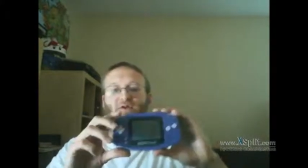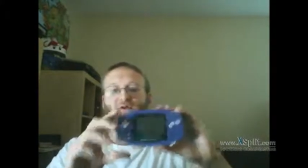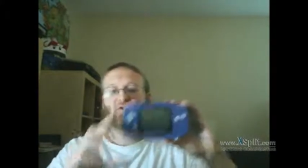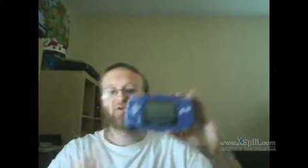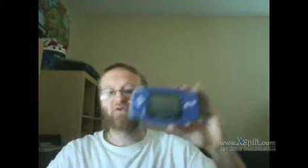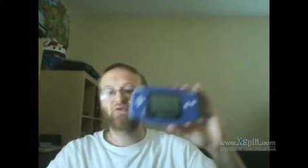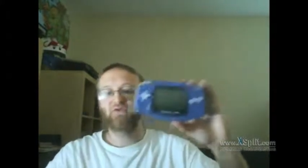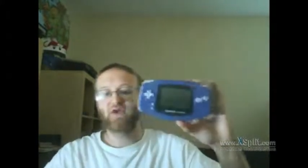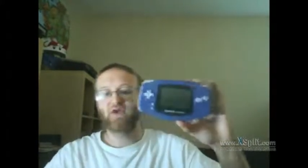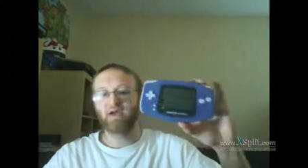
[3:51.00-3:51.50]

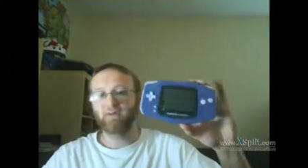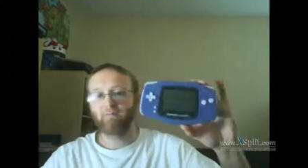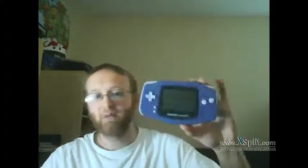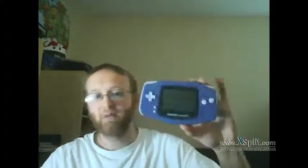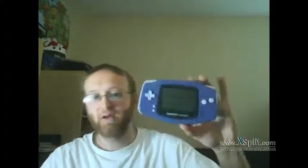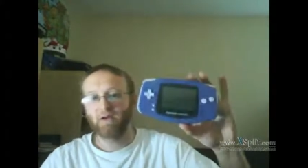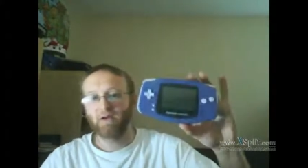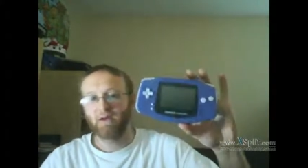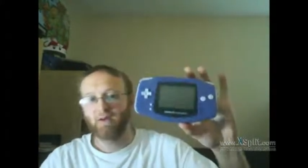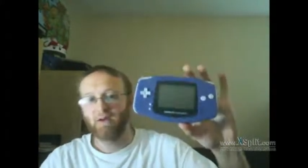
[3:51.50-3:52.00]
shape
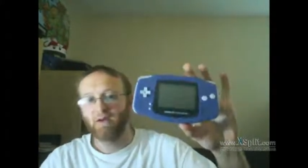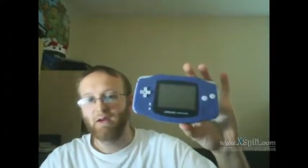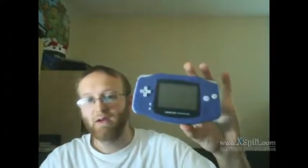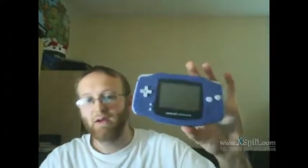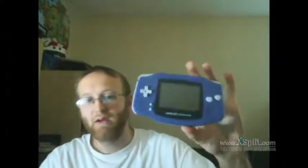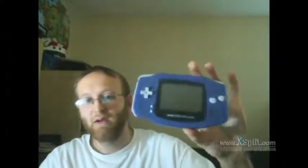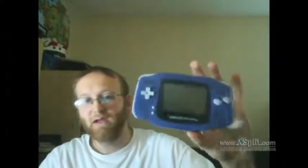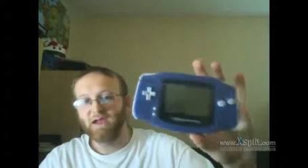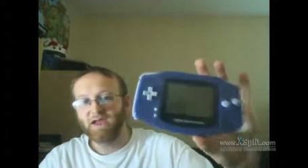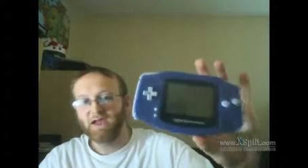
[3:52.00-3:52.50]

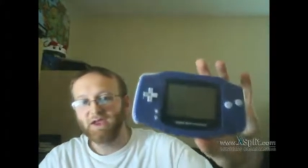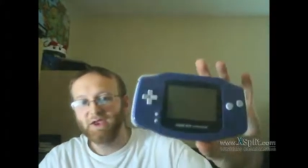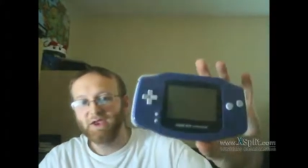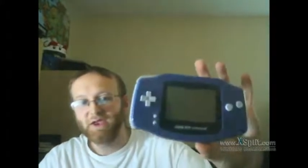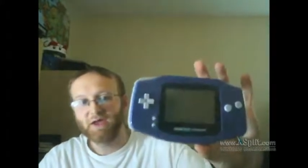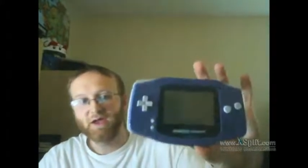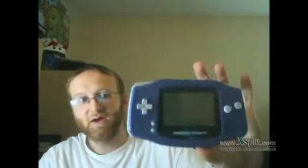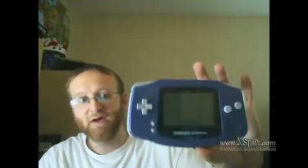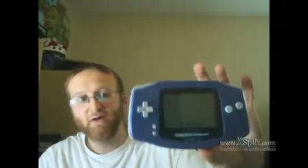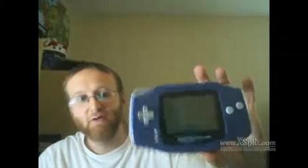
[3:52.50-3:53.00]

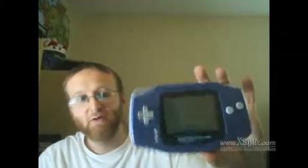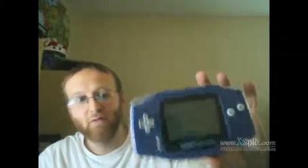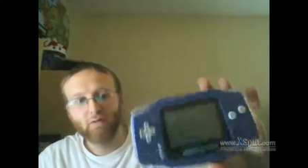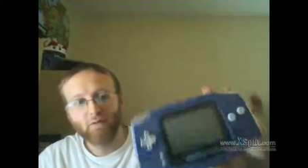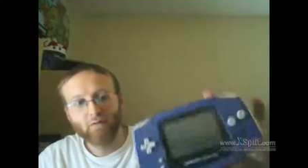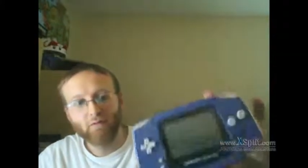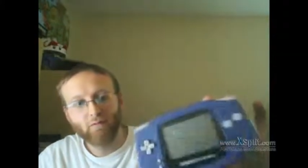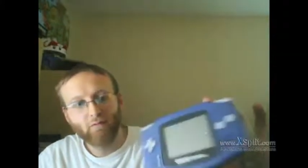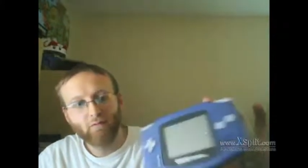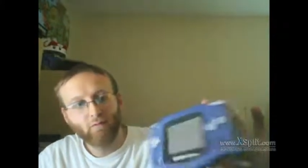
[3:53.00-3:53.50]

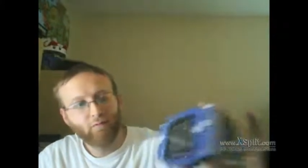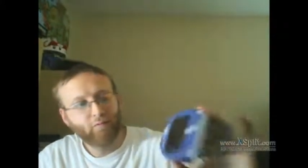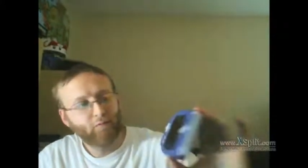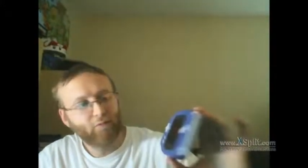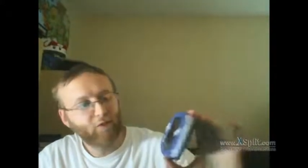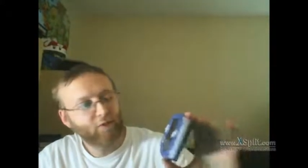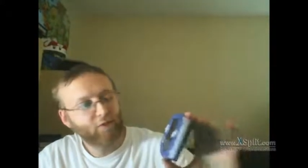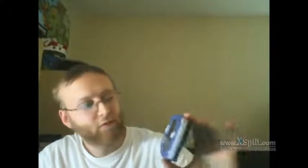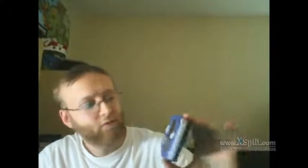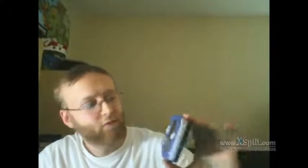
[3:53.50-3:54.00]
indigo
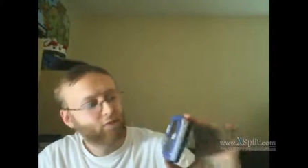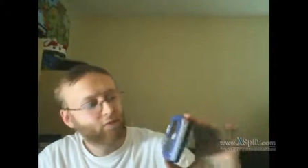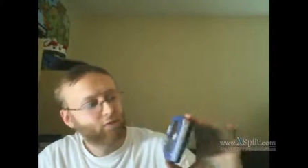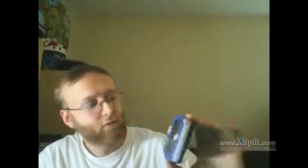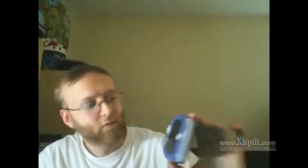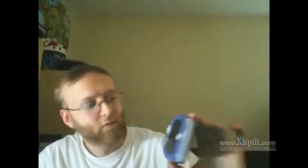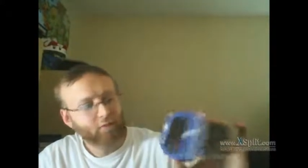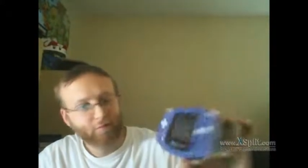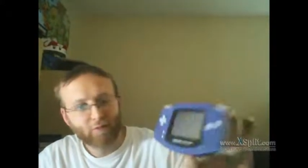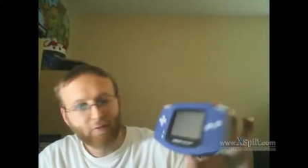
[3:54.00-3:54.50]
blue
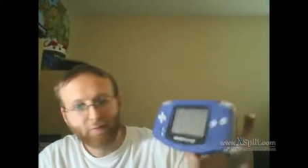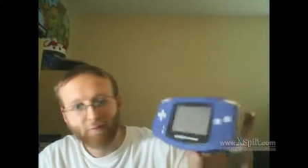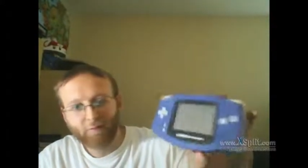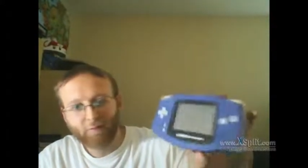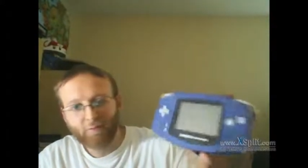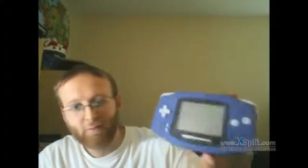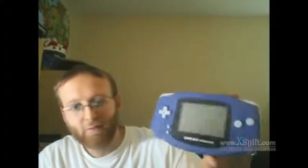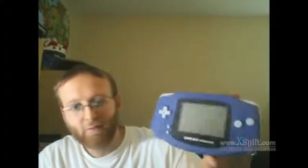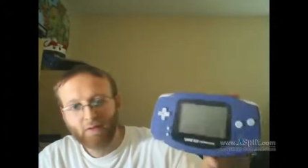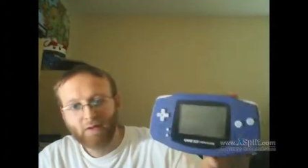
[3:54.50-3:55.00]
or
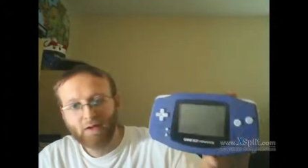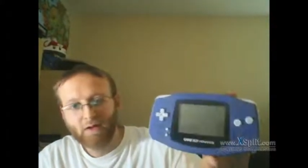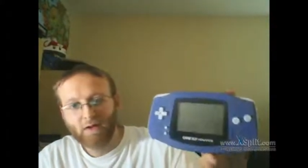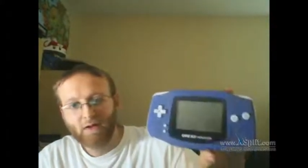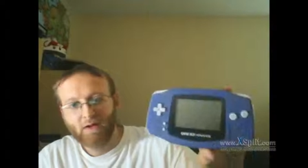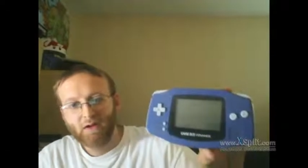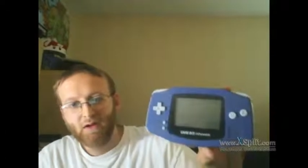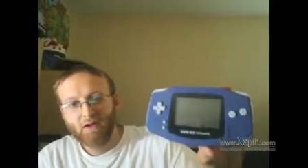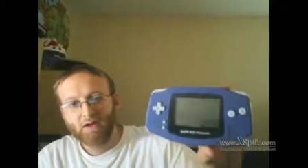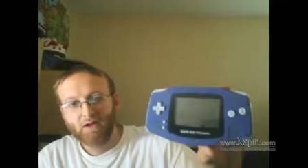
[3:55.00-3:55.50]
purple.
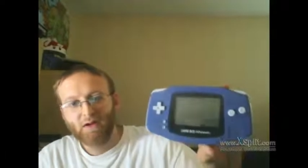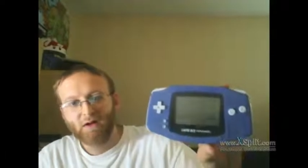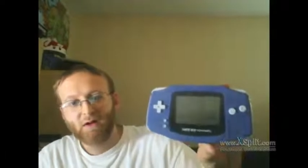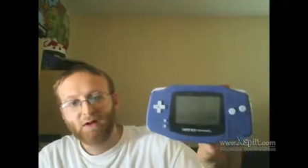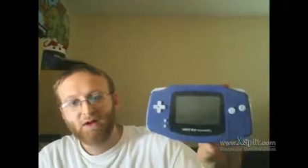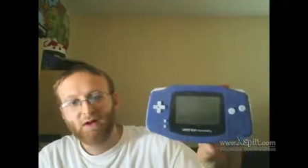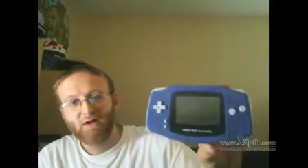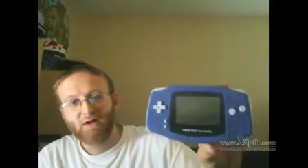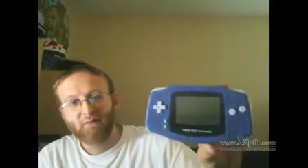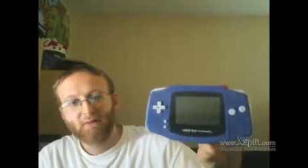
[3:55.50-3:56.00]

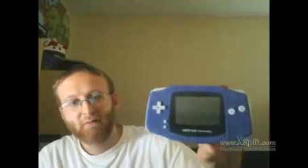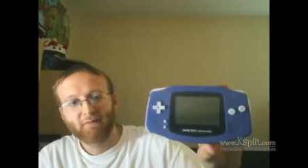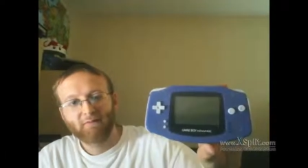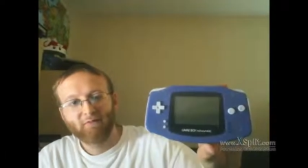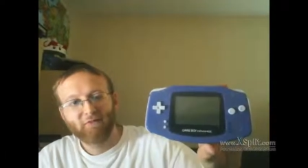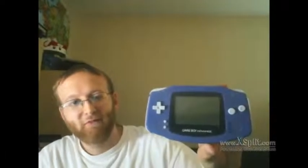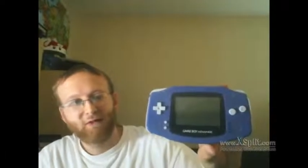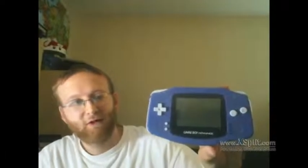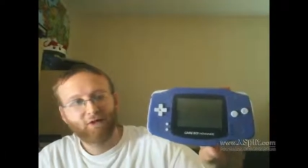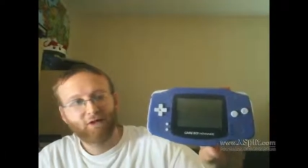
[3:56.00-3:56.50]
I don't remember if
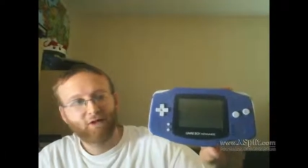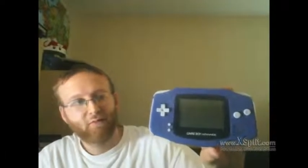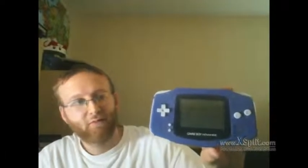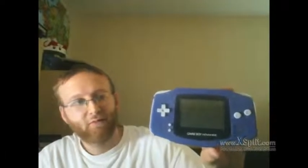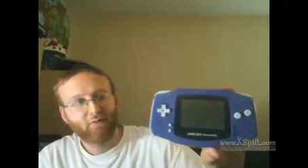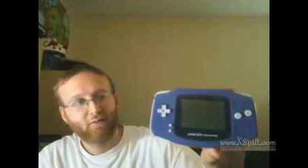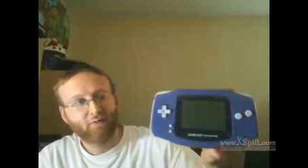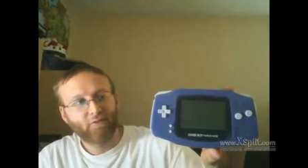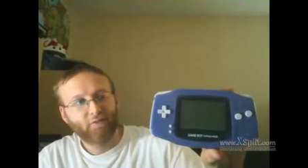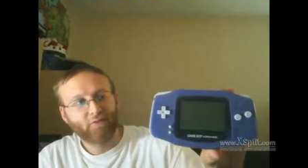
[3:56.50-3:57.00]
it's indigo
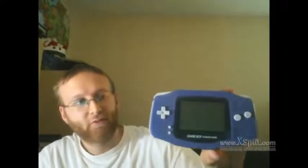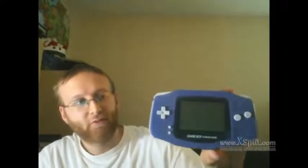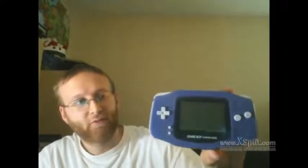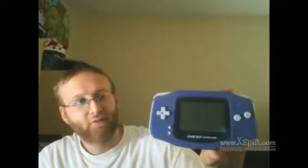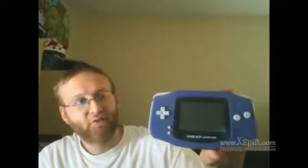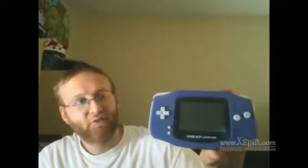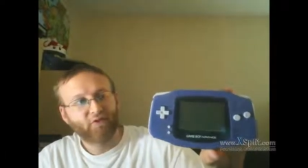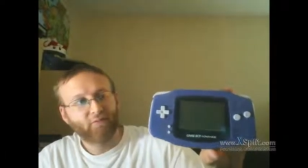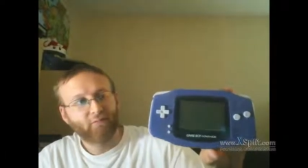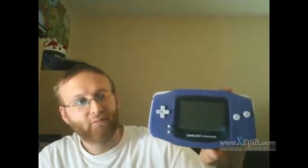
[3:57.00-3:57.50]
blue or
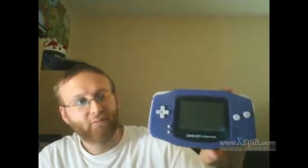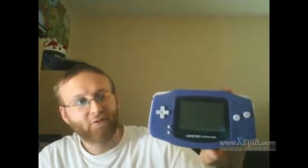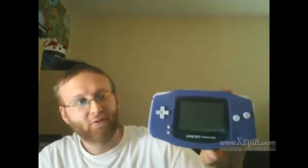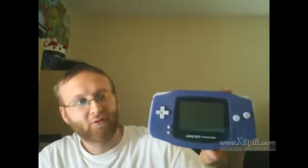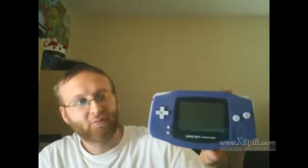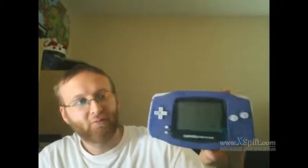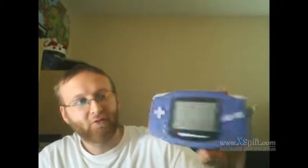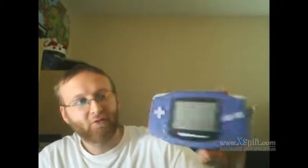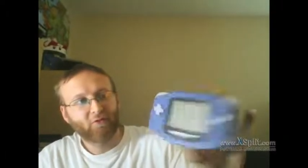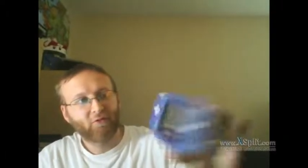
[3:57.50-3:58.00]
something
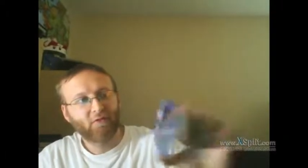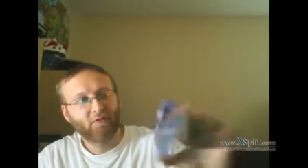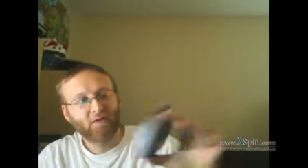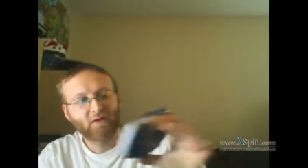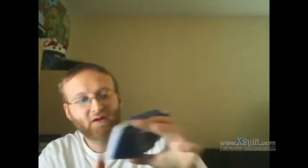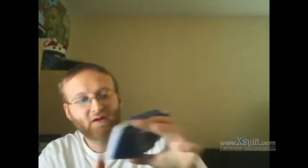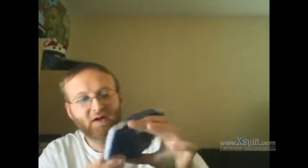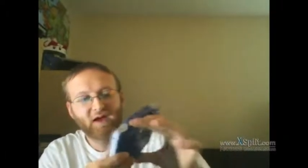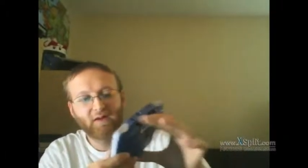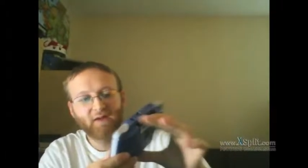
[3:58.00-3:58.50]
purple.
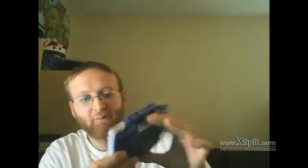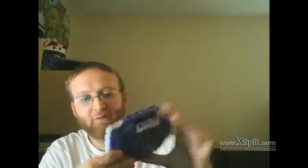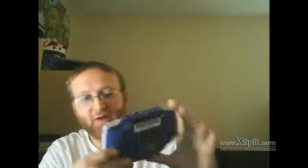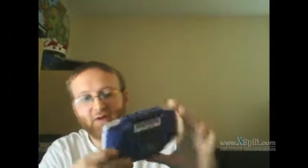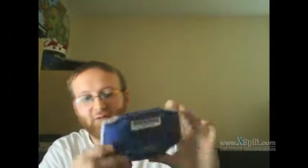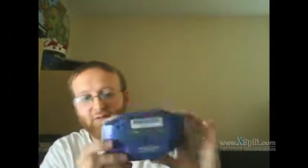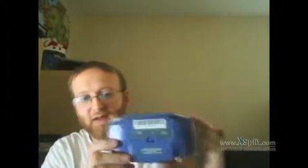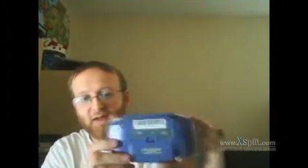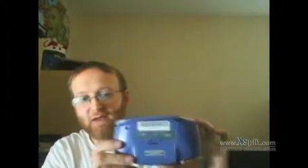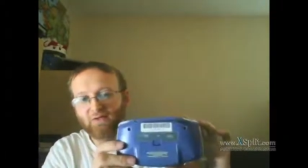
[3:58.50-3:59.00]
Game Boy
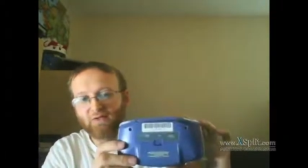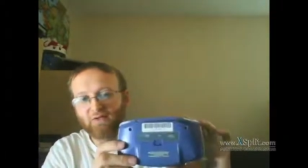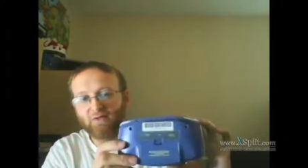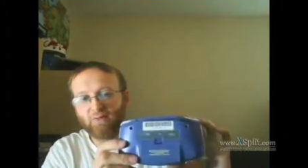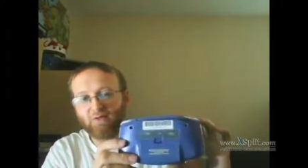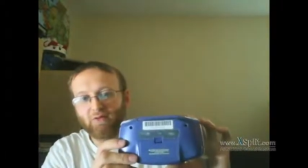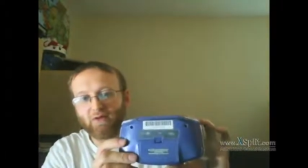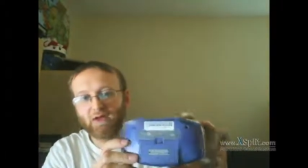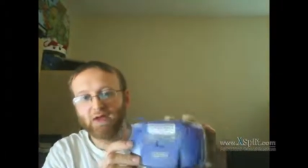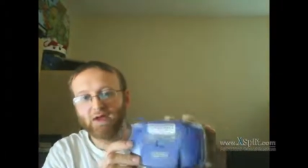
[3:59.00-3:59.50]
Advance
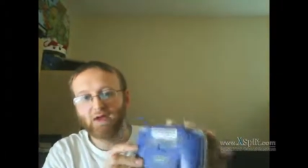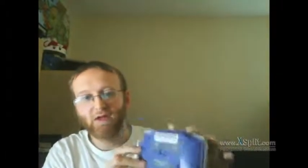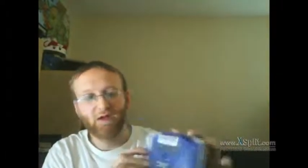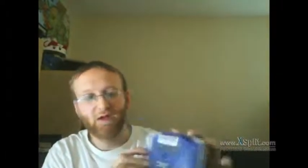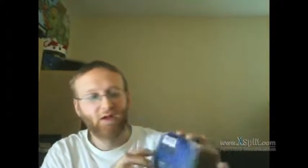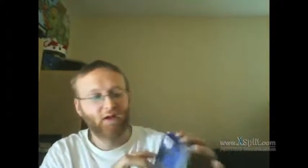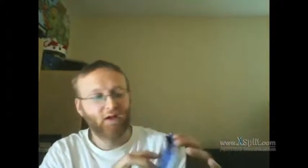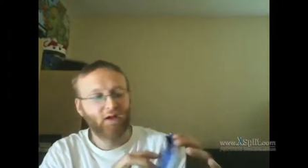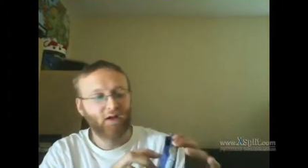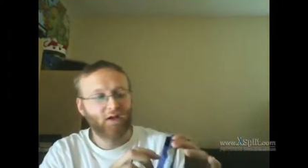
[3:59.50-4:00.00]
complete.
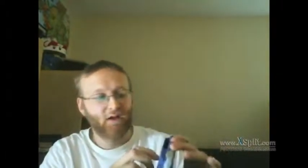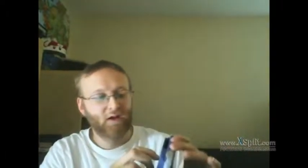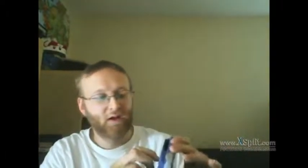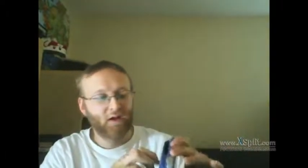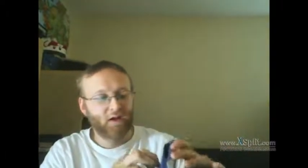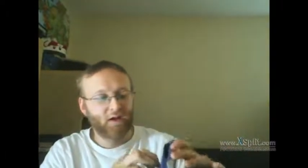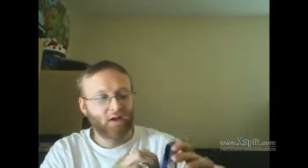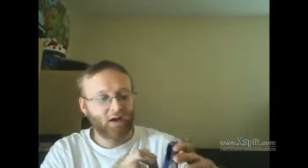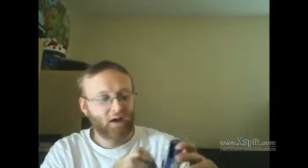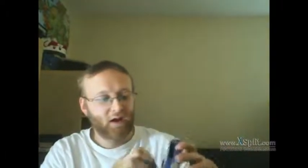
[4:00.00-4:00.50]

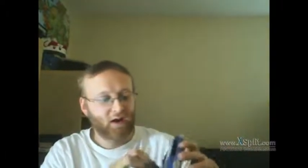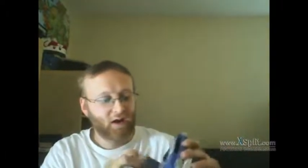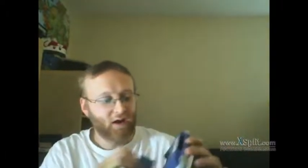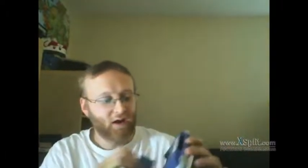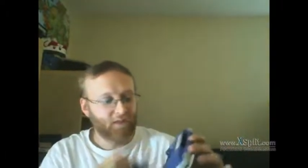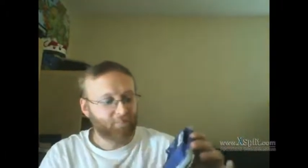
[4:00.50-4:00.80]
I